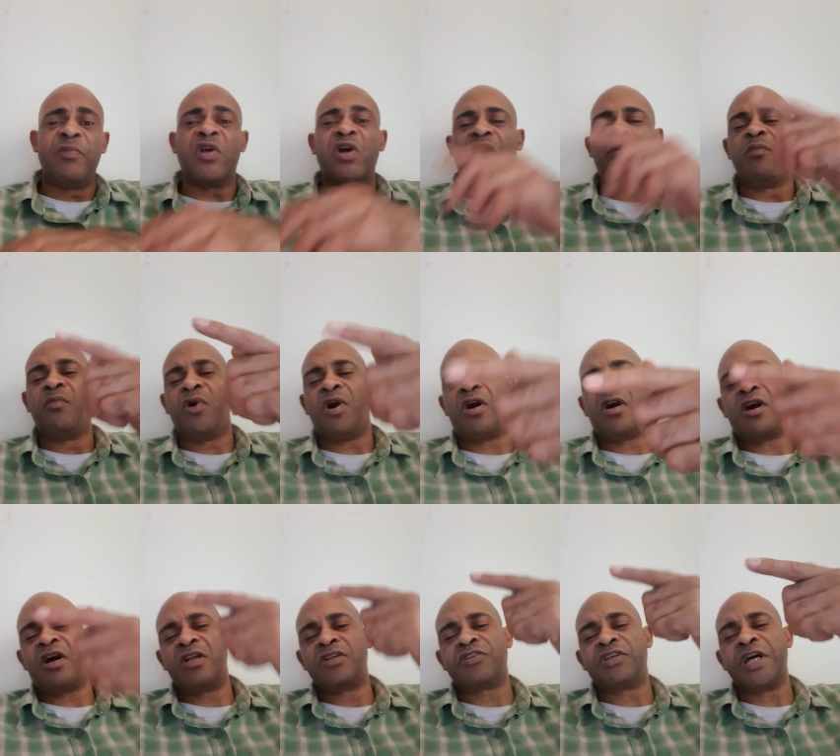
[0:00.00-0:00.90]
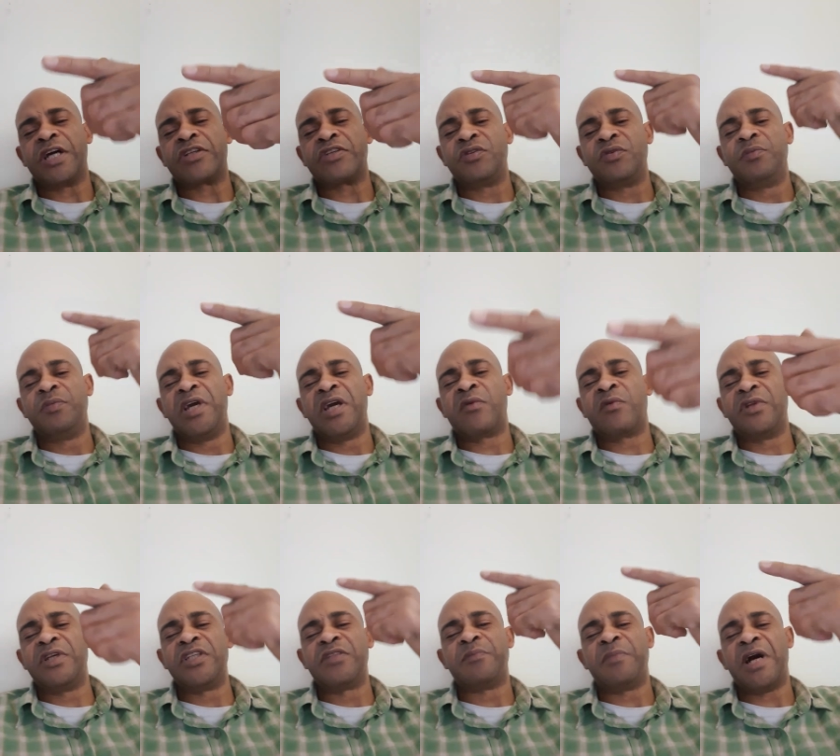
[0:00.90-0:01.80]
because the more contracts you make
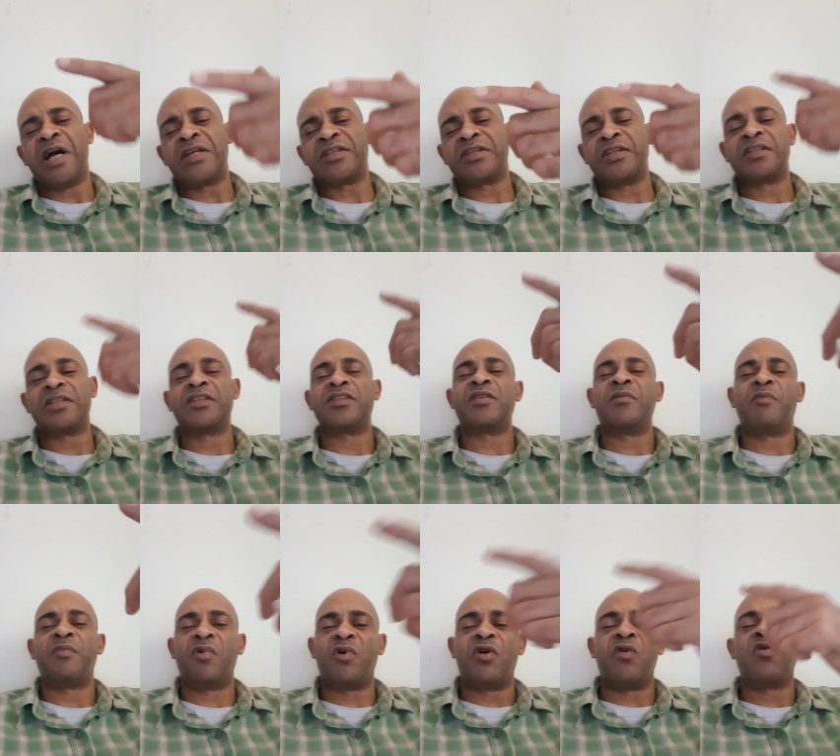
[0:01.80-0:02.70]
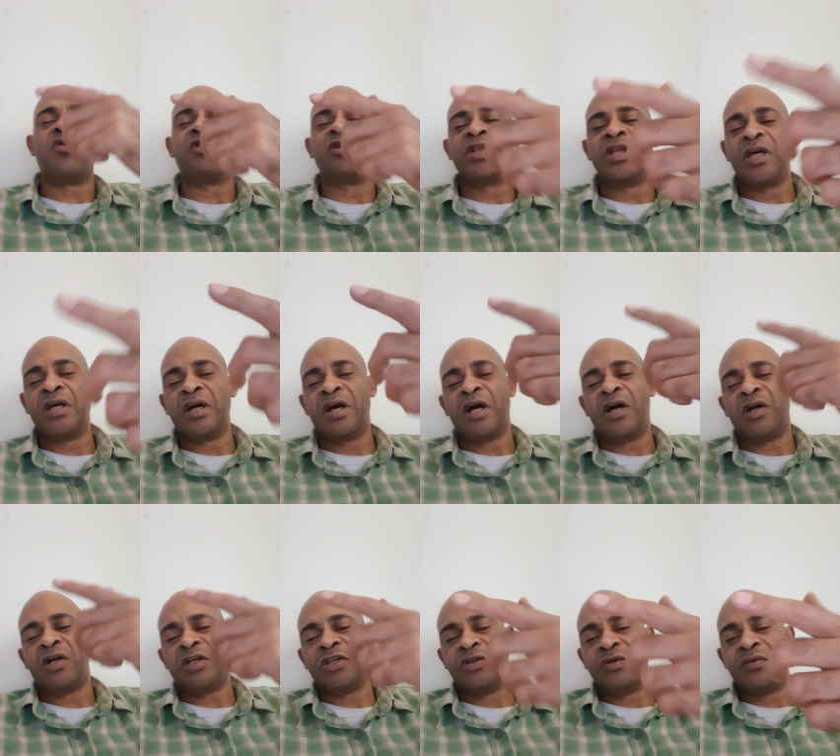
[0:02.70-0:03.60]
with these bastards is the more hold they got
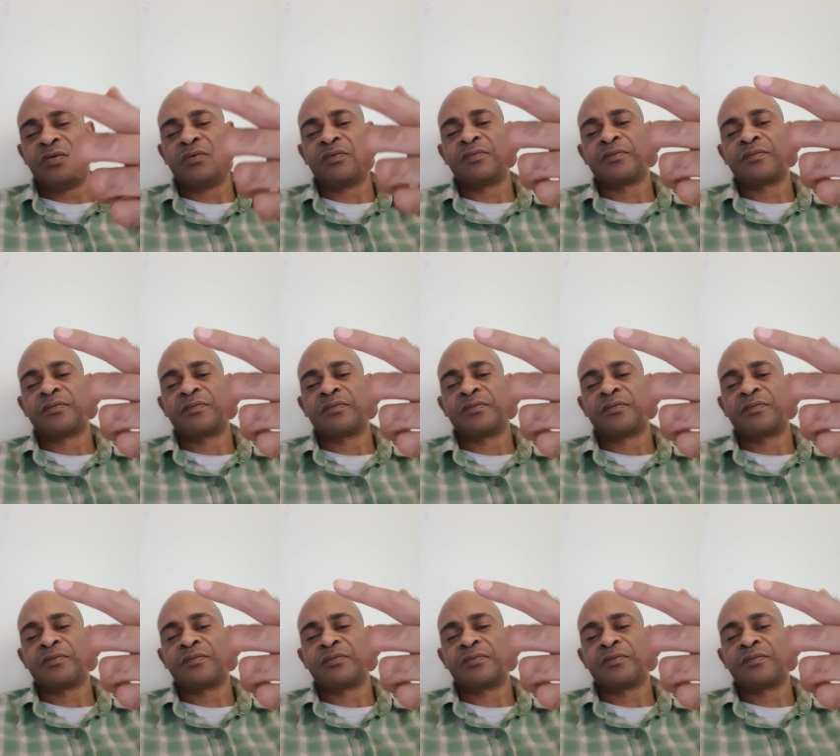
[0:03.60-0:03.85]
on you.